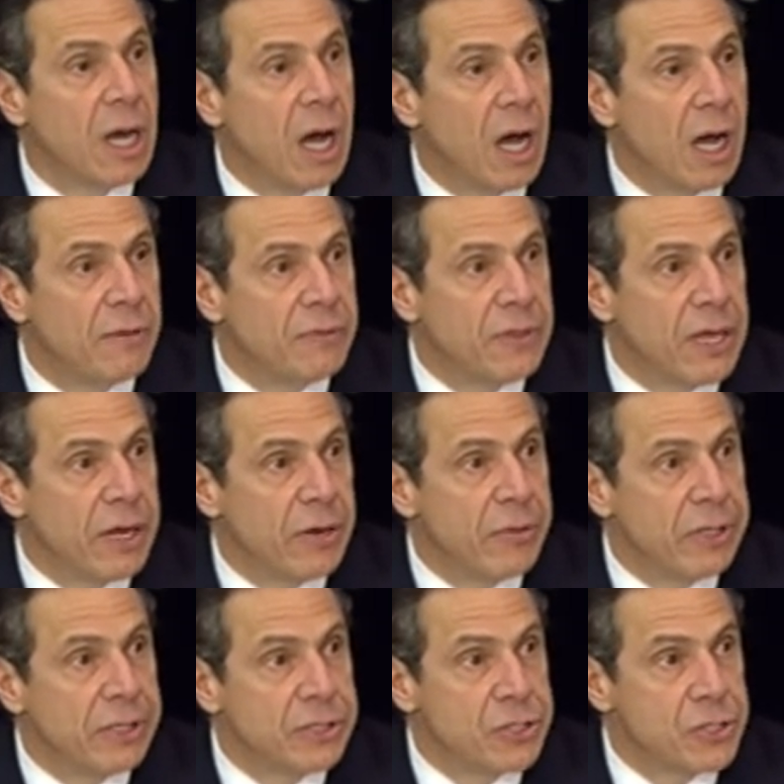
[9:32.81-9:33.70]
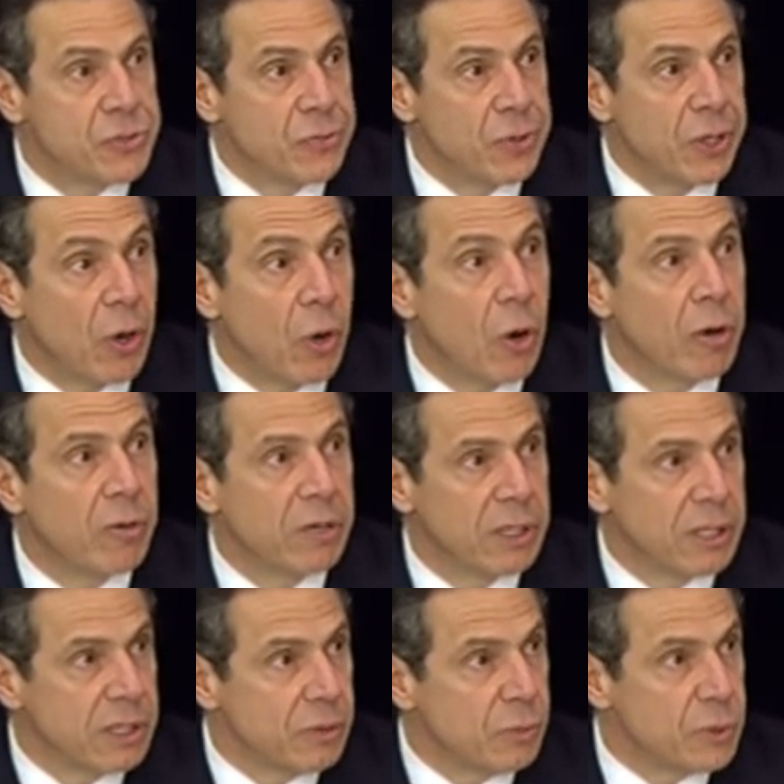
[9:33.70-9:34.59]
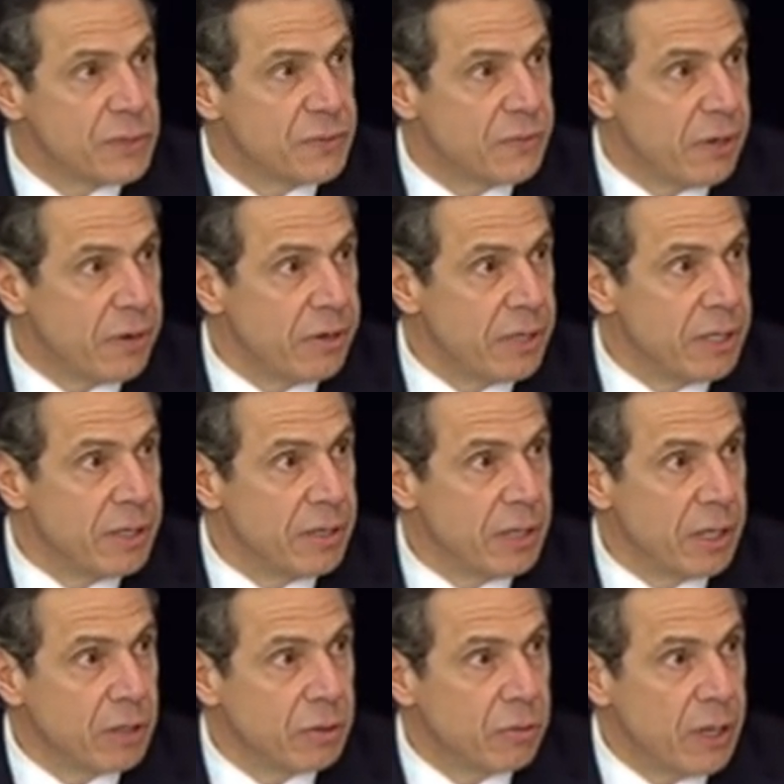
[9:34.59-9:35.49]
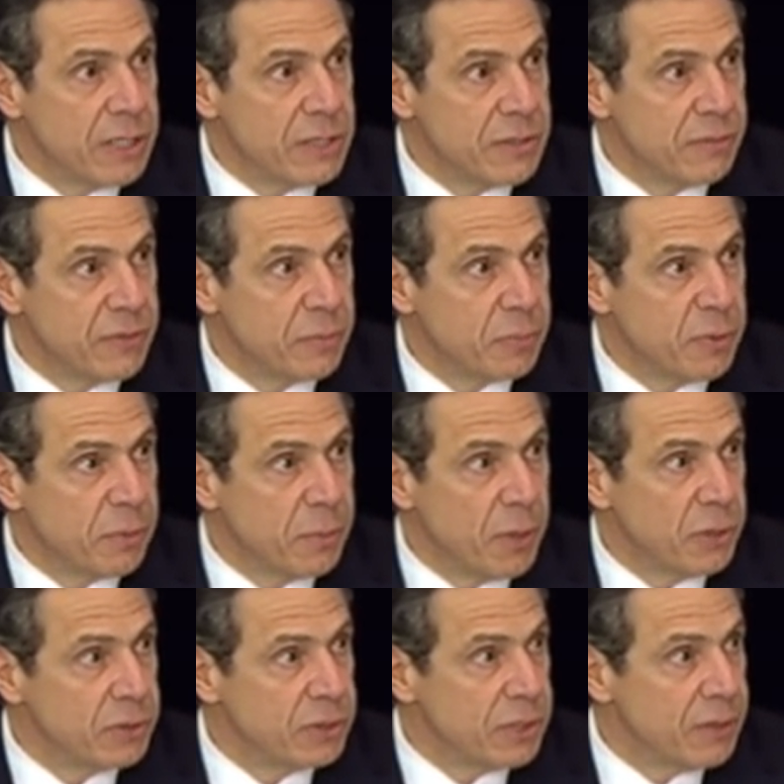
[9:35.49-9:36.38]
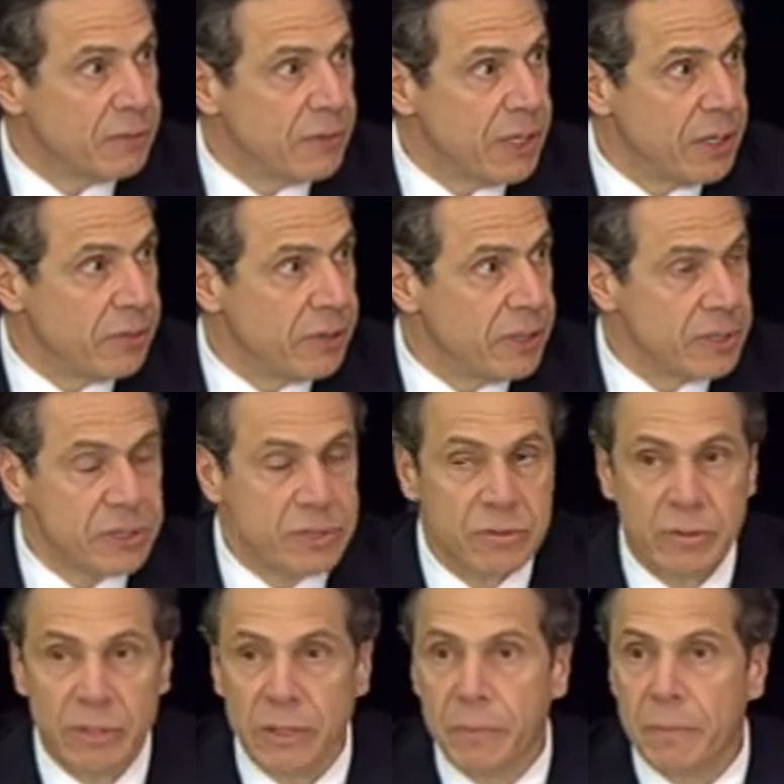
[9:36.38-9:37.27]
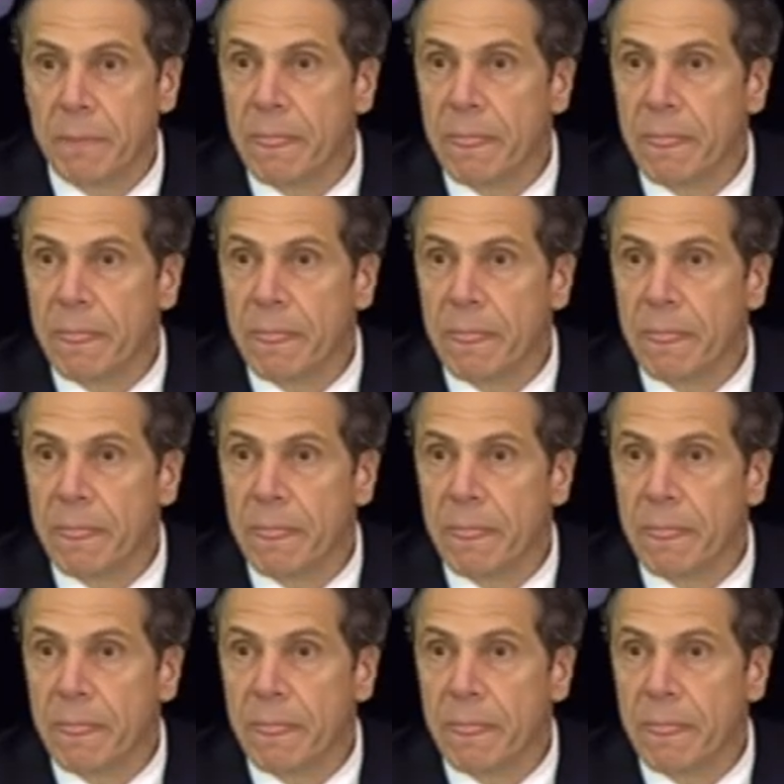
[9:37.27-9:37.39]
of their industry. Oregon was very aggressive in promotion of their industry.